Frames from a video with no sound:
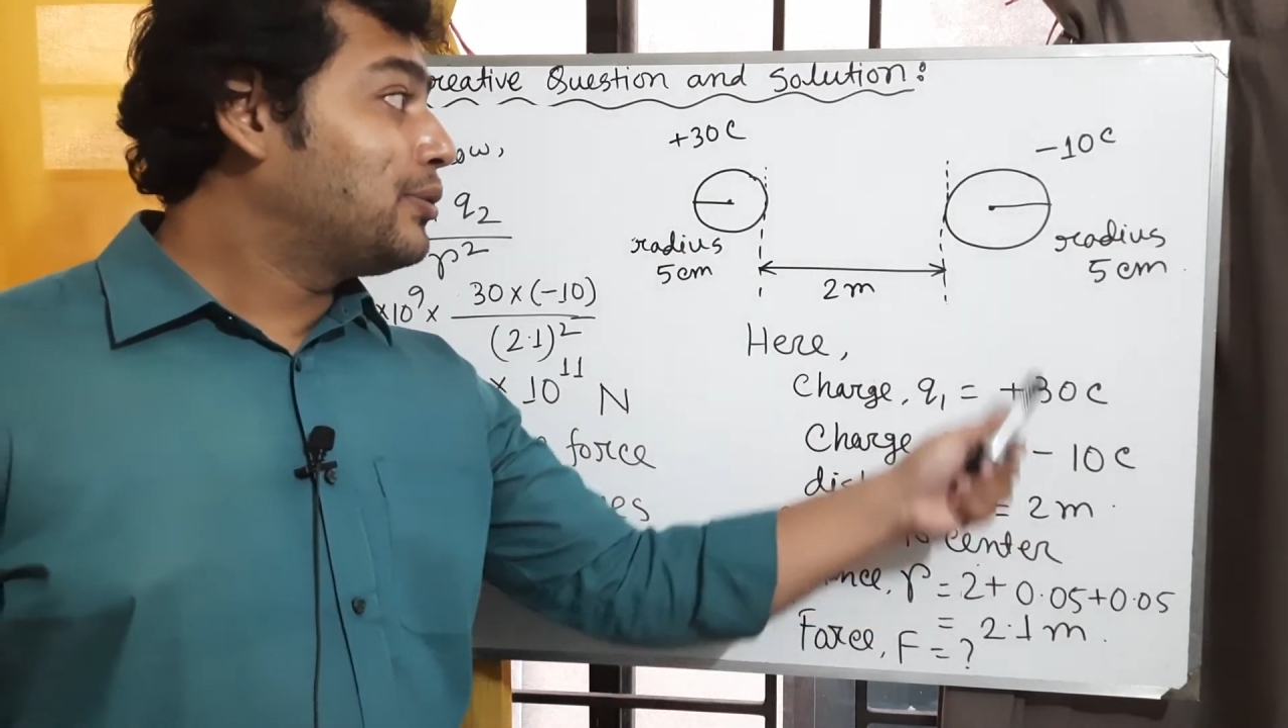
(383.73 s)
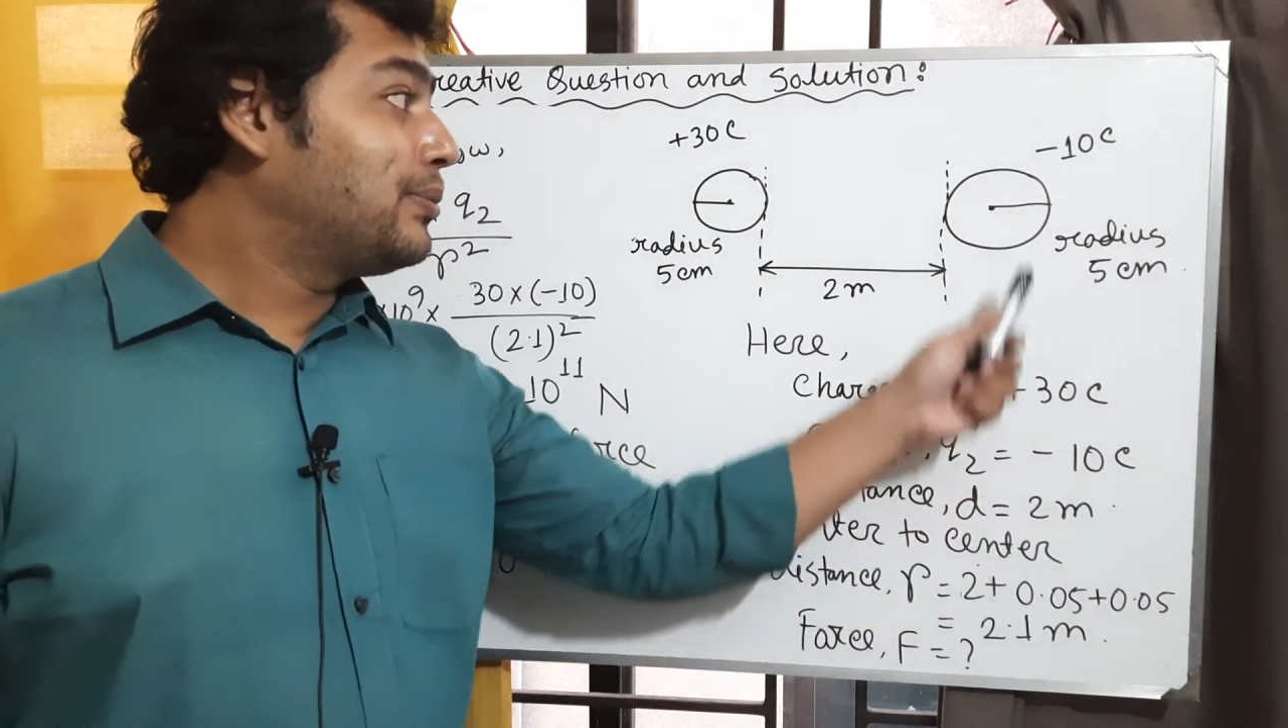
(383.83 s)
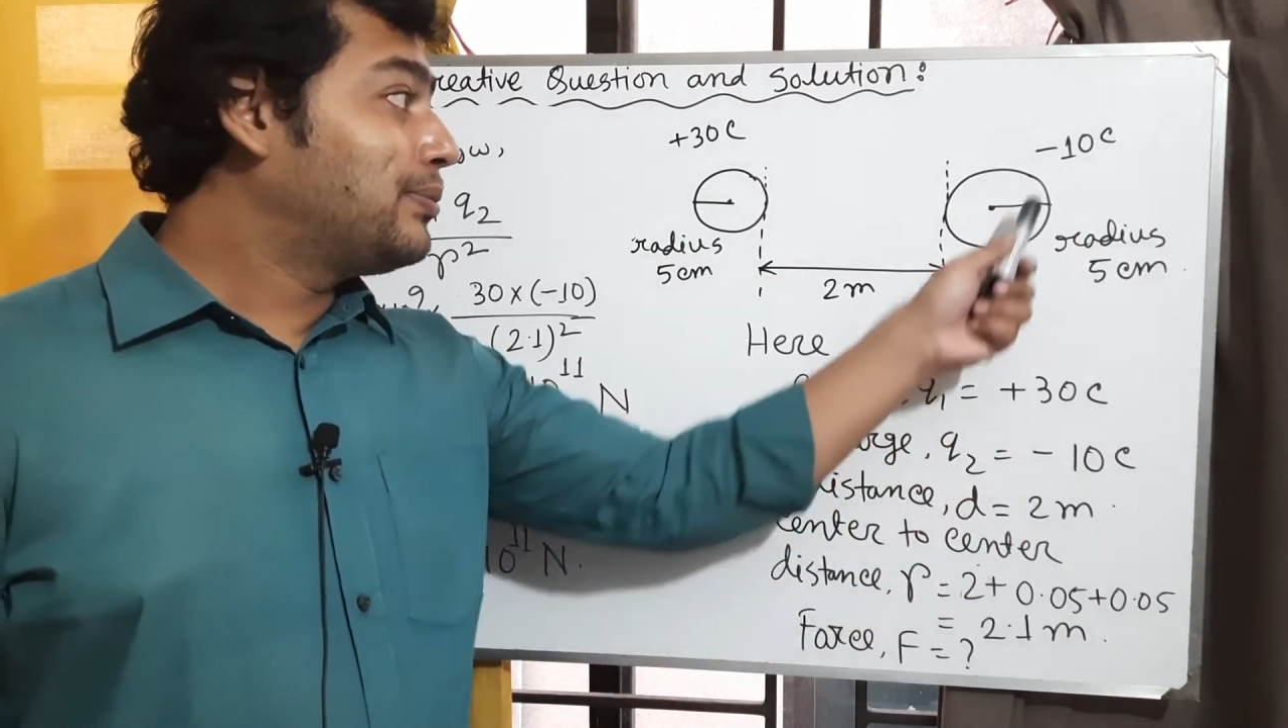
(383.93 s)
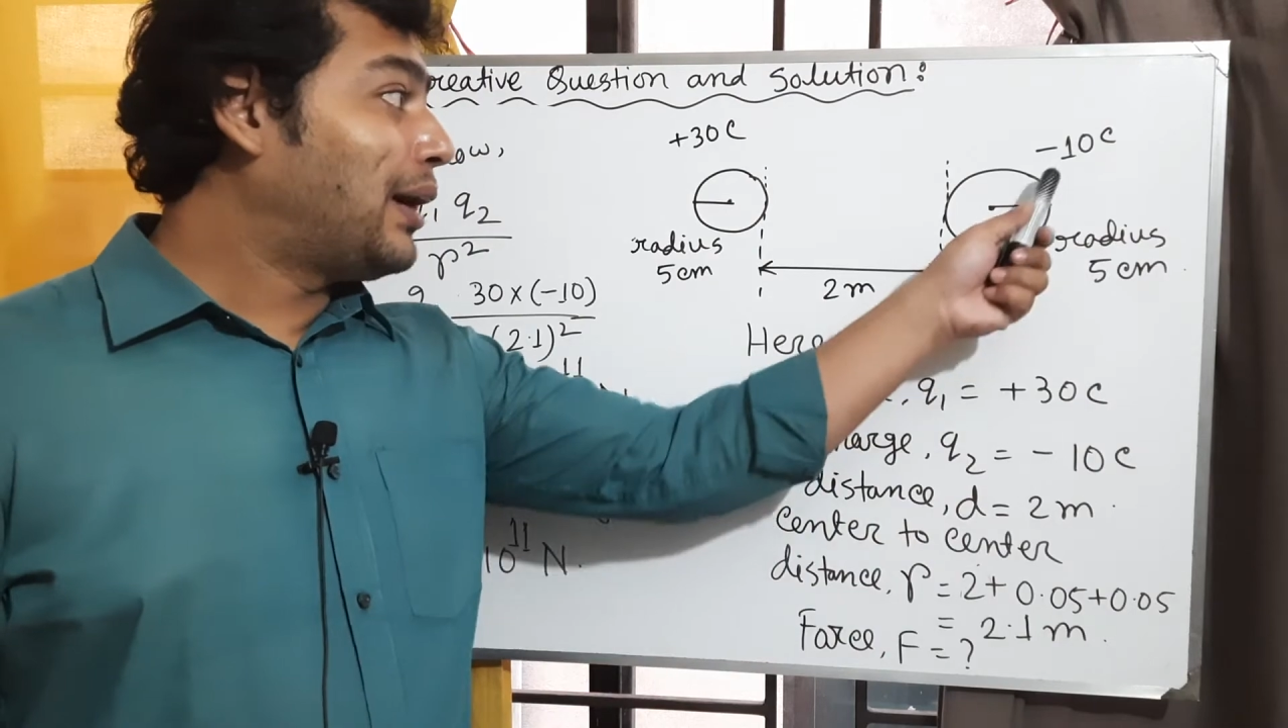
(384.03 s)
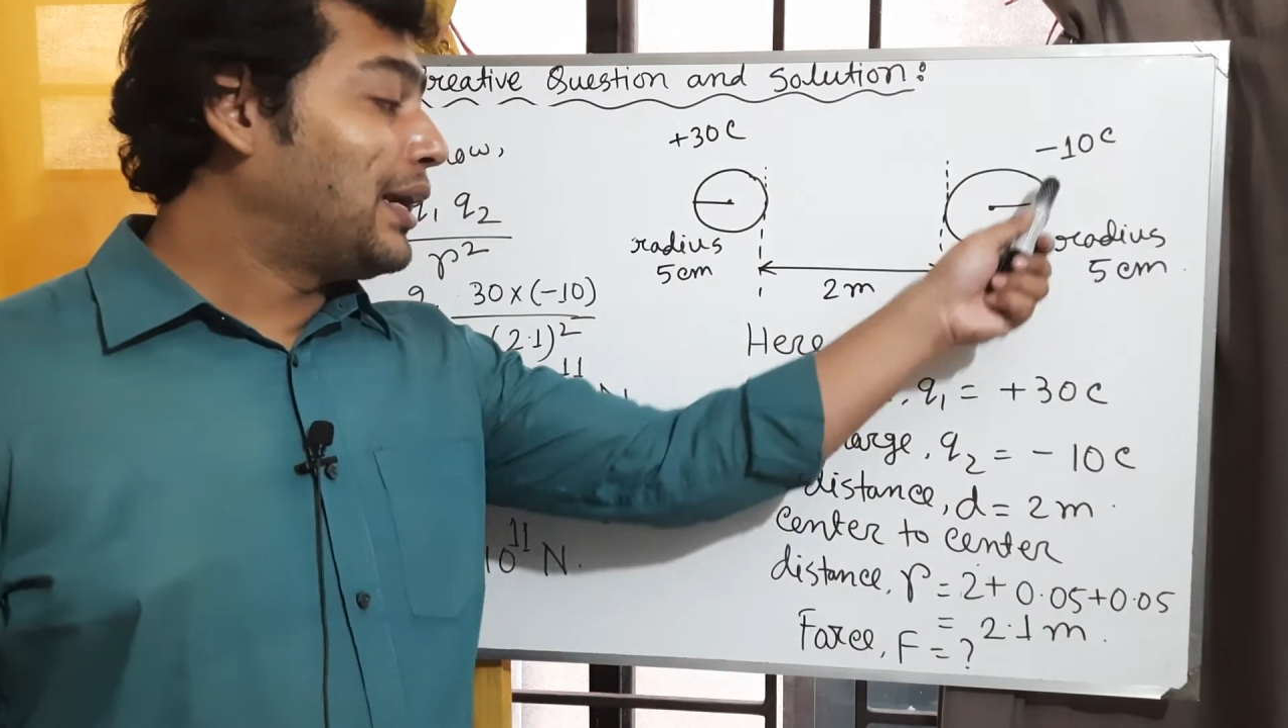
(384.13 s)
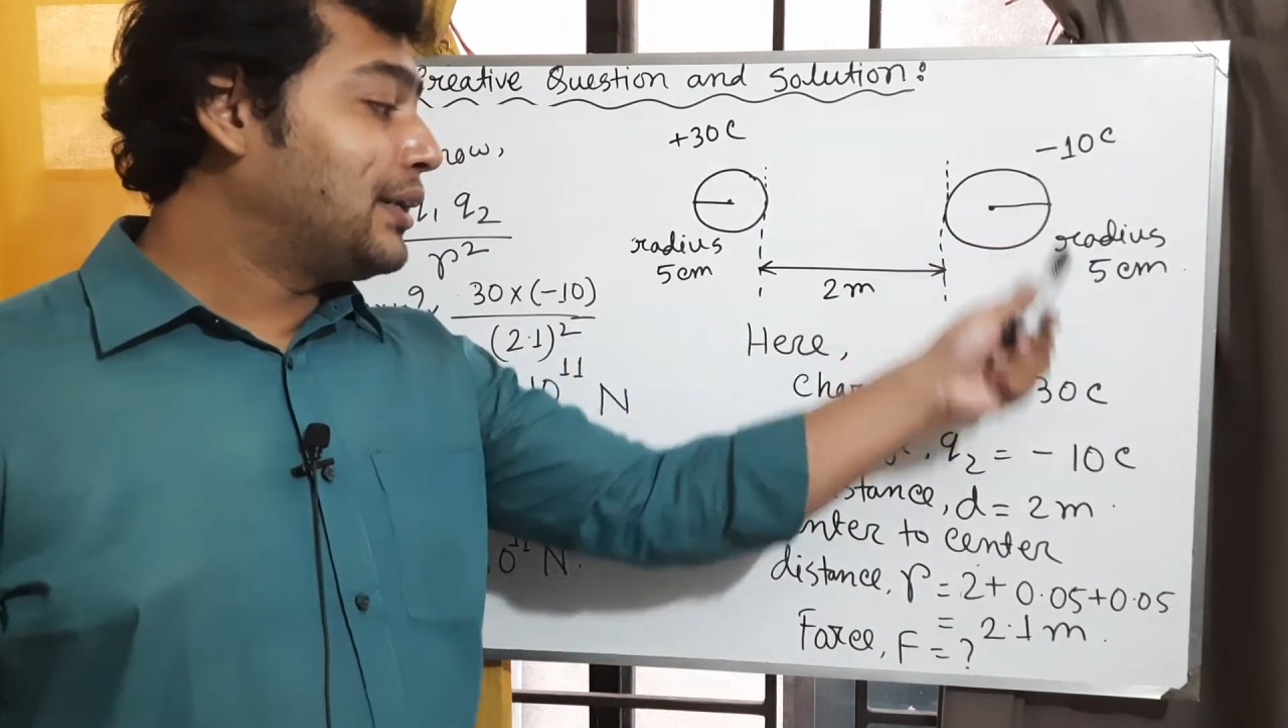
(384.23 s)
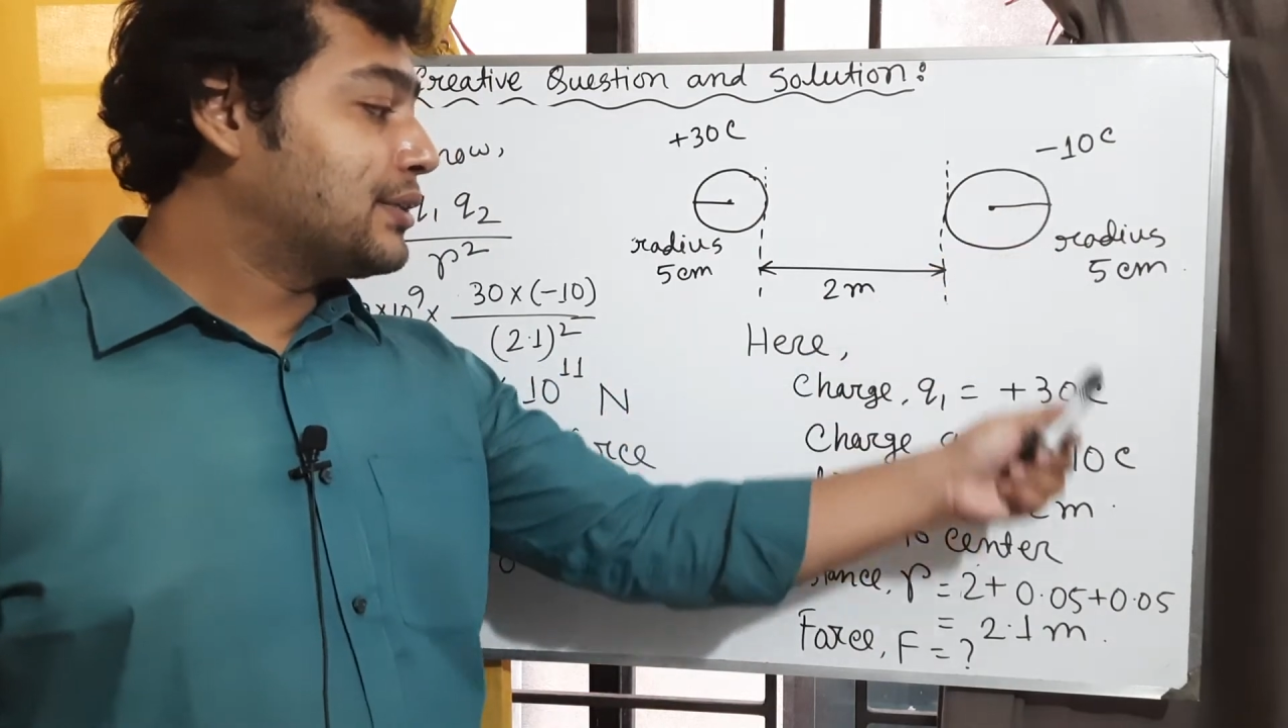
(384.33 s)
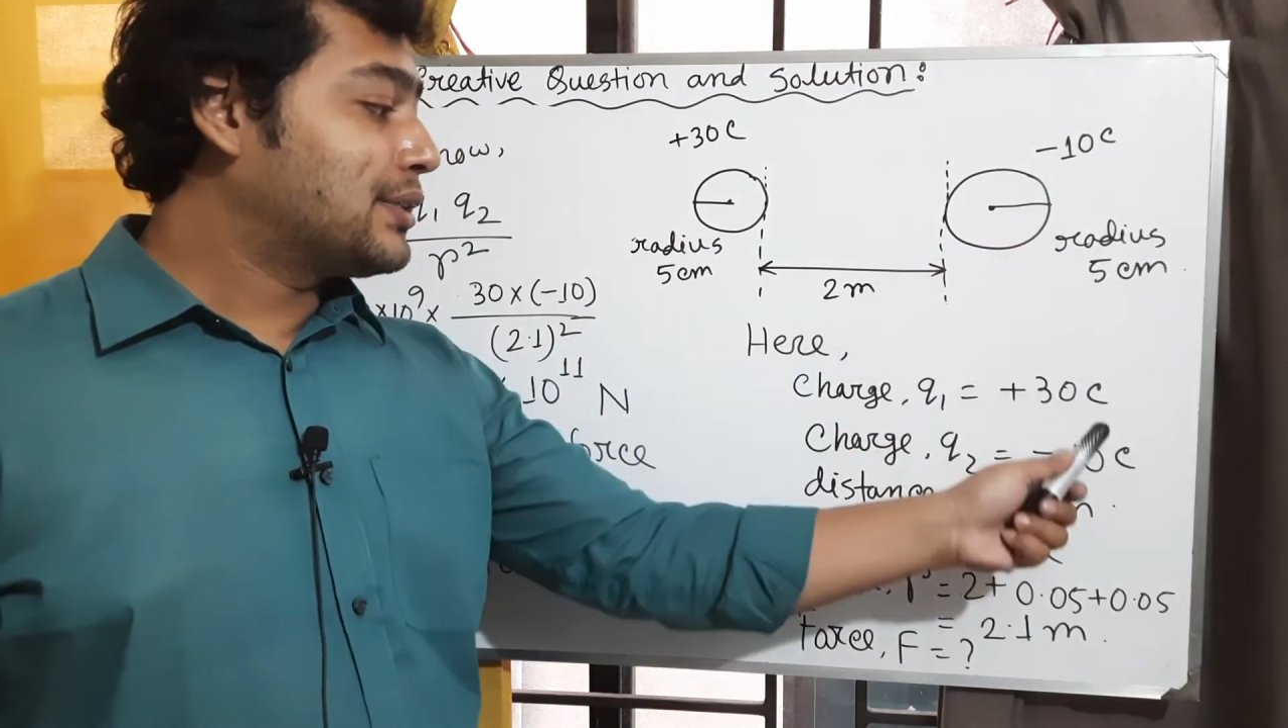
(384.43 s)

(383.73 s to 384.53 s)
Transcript: minus